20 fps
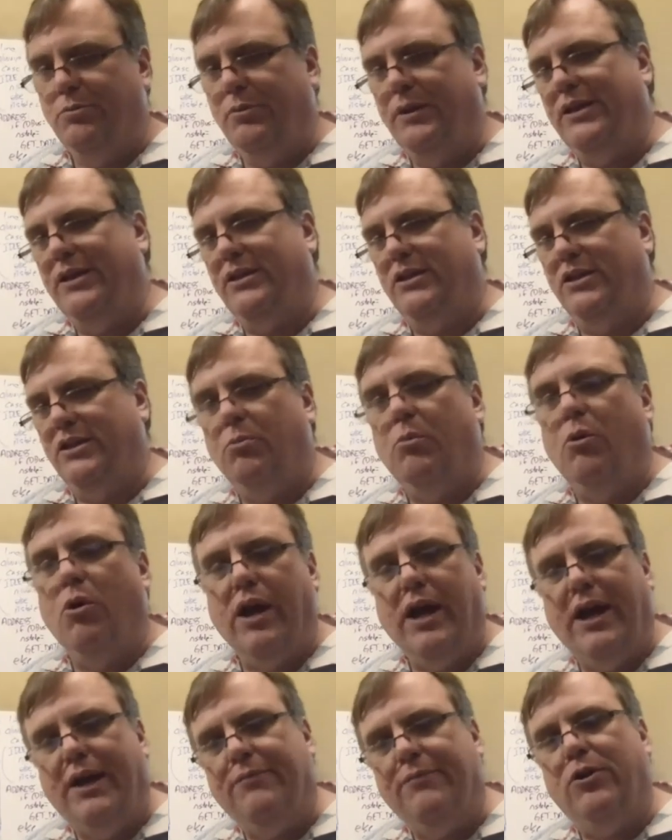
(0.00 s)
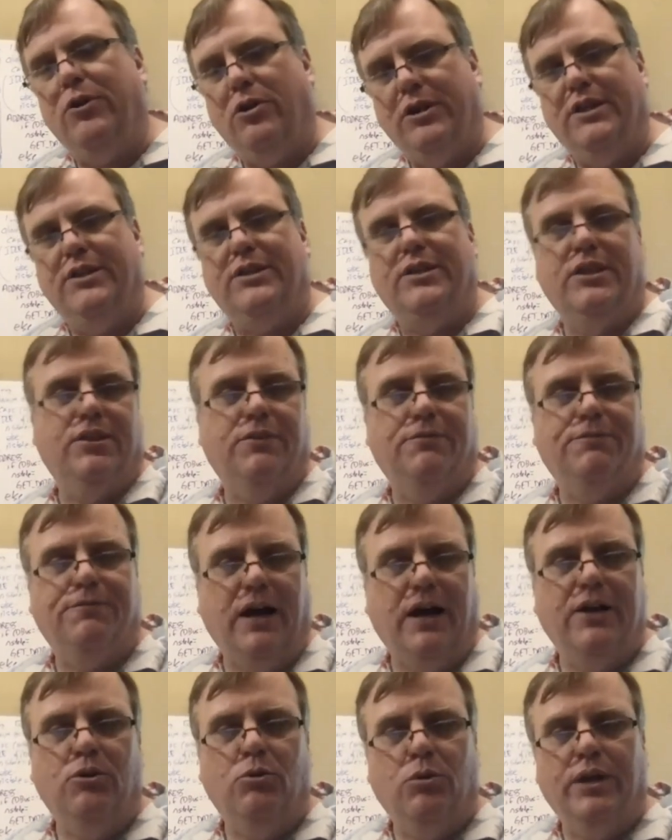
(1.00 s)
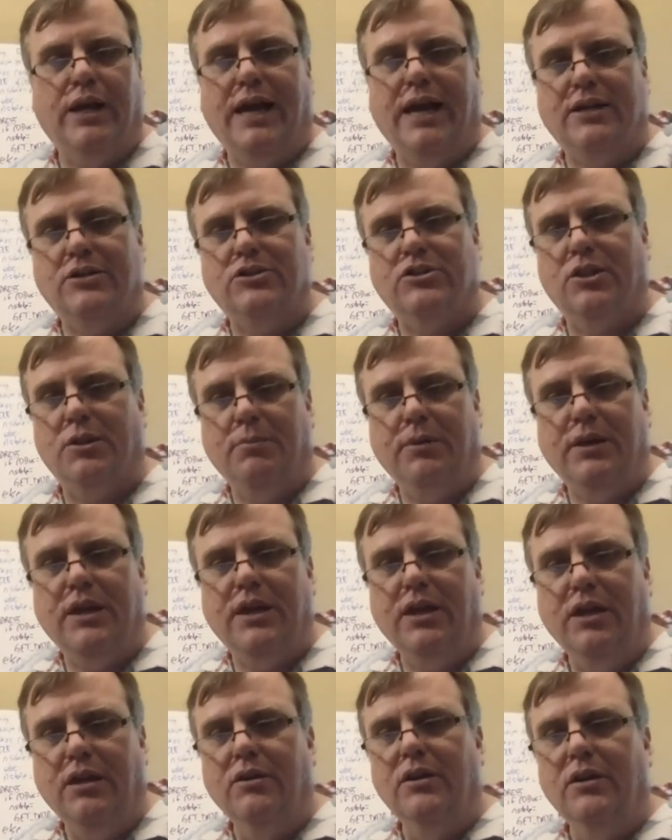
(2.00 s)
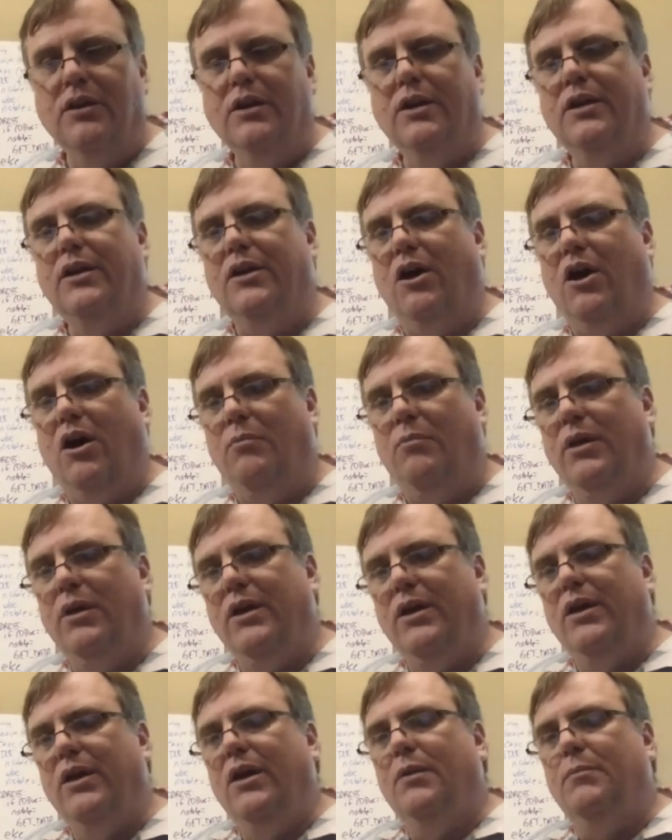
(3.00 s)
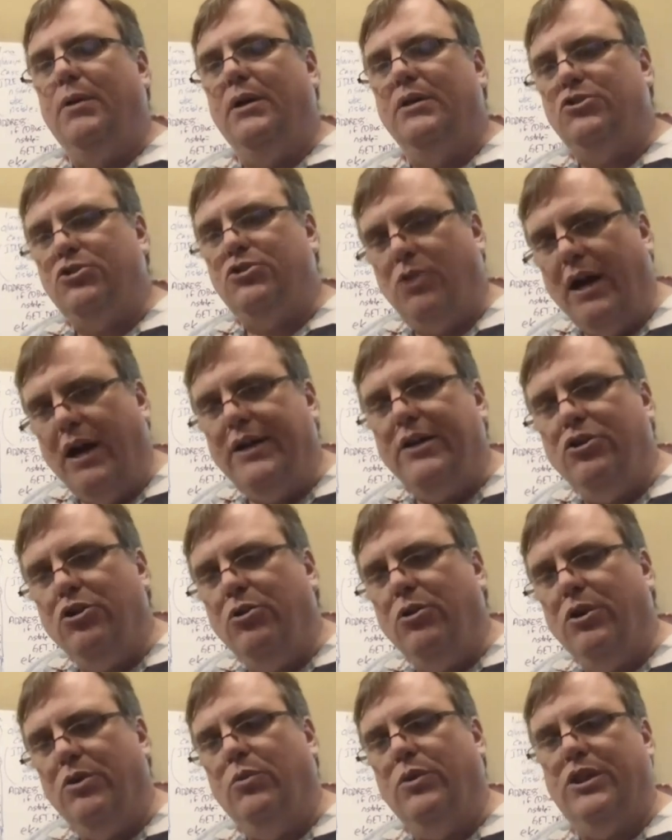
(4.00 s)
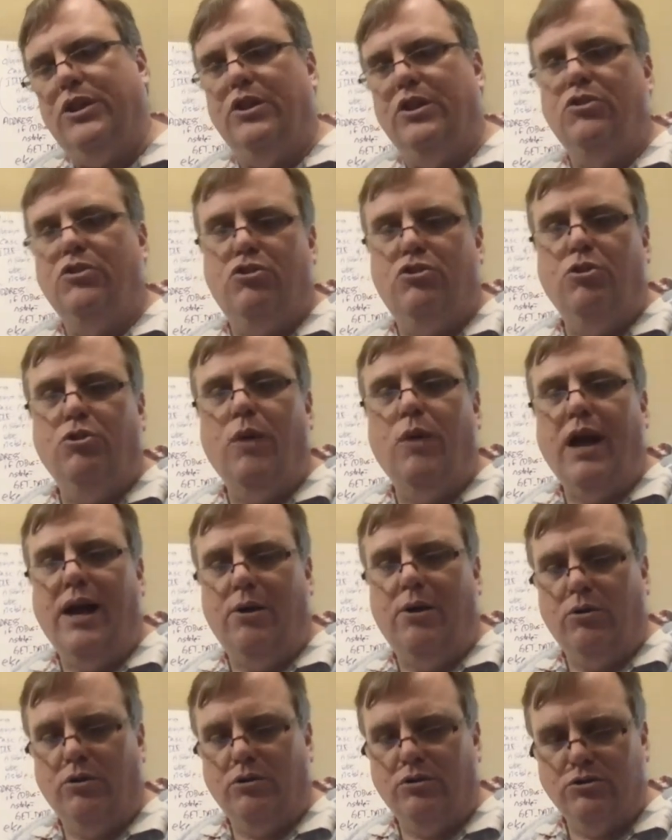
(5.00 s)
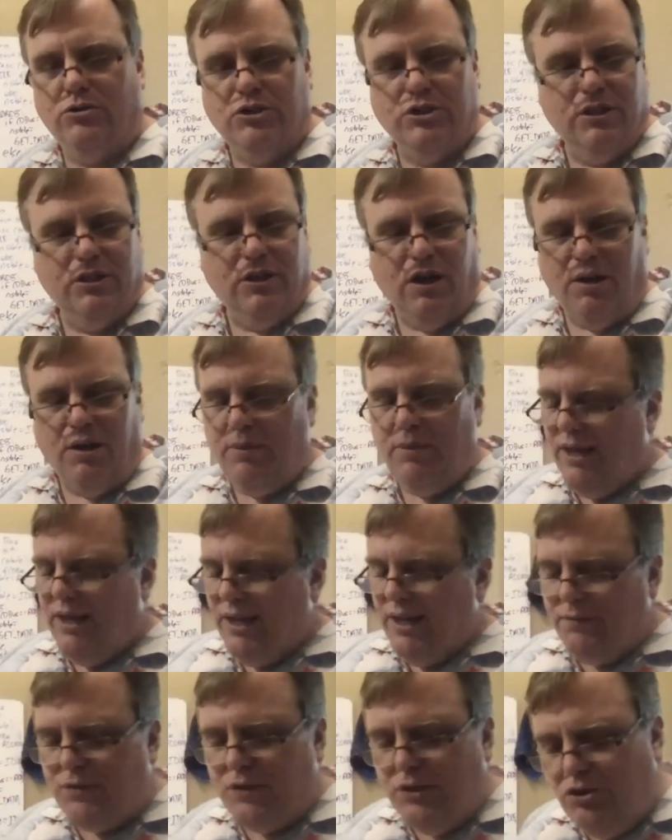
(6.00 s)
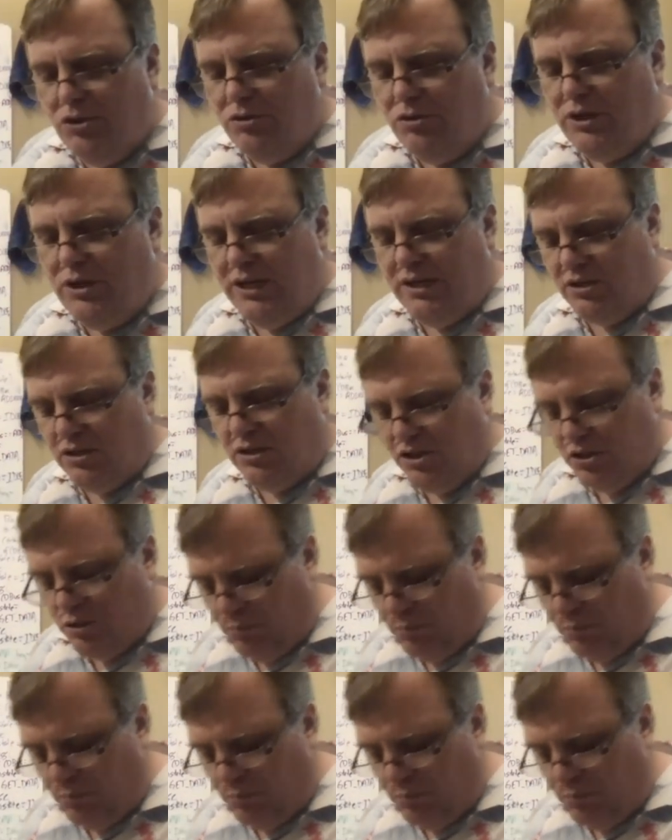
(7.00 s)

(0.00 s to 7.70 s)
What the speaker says: a little more heavy on it than the final would actually be. Um, but try to do it within 2 hours. If you do need a little